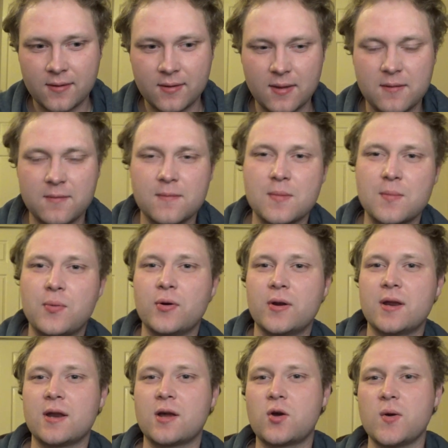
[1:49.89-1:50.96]
They put it
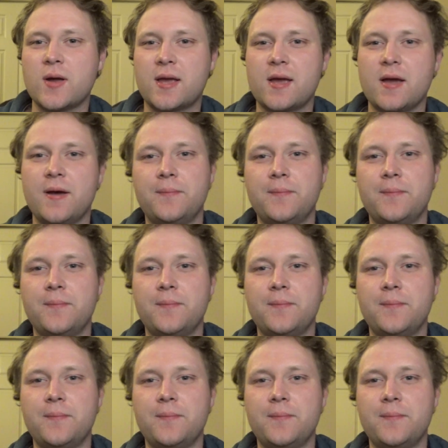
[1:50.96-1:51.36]
in a quick